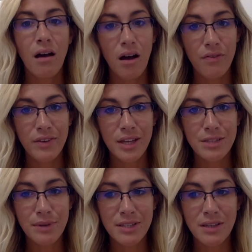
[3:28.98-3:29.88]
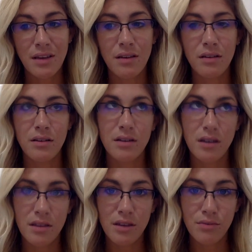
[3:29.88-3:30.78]
Often kids may say,
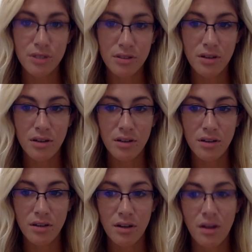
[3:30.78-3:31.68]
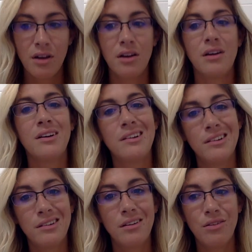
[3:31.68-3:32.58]
nothing was good,
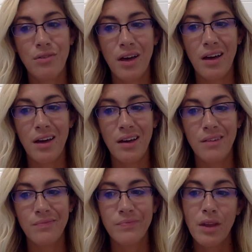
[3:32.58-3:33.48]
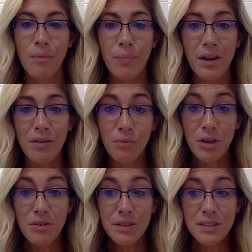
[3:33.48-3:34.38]
okay. But
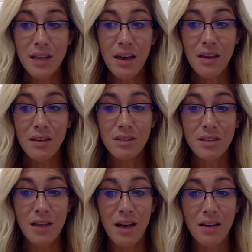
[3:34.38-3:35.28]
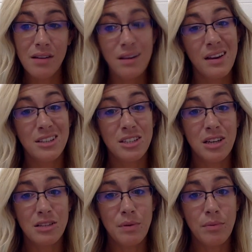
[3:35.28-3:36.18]
what you can say to that, and I
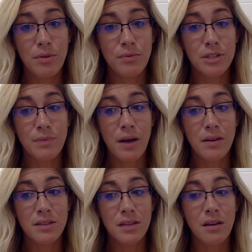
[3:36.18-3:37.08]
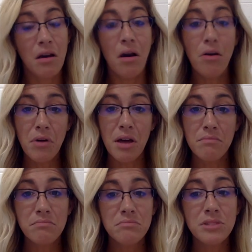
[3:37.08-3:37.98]
suggest maybe you respond to saying, okay,
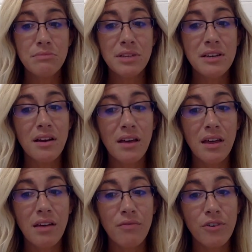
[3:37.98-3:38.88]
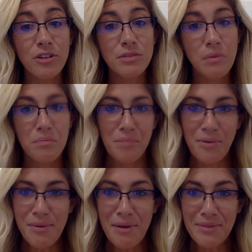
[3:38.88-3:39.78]
seems like nothing at first, but
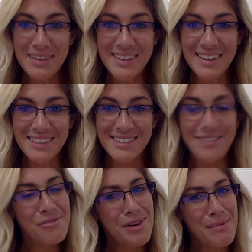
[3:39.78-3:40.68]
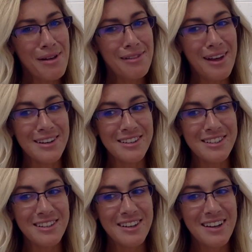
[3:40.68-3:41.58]
what about recess? What about
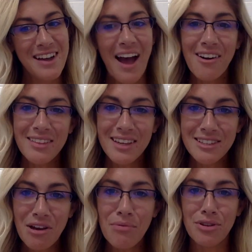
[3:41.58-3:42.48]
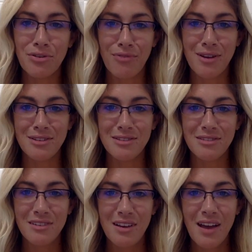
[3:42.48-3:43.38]
lunch? How do things go with your friends?
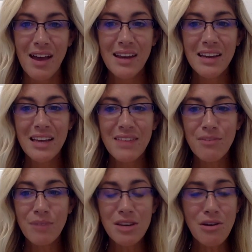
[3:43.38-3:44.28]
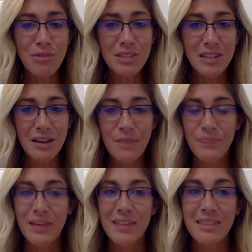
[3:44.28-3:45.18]
And it could even be noticing
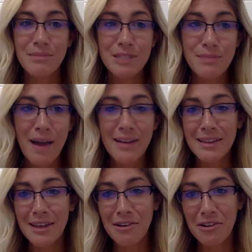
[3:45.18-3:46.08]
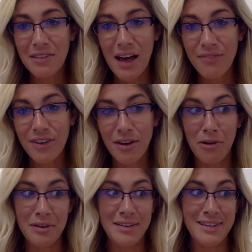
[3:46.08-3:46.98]
them smiling or laughing
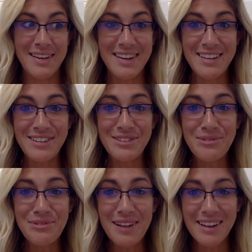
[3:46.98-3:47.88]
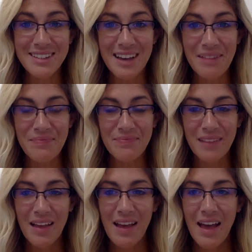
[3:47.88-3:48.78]
or getting to school on time.
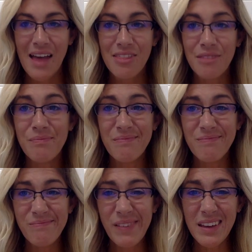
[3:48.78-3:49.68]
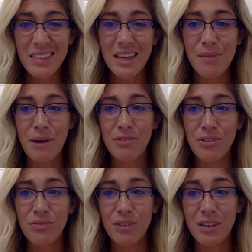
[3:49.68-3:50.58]
And the big thing about the
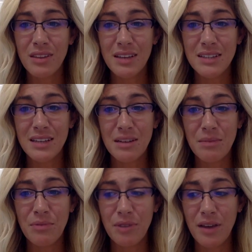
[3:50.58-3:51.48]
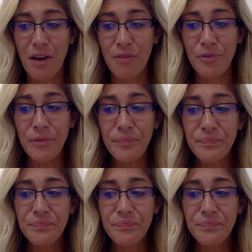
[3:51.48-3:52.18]
3 good things that can be really helpful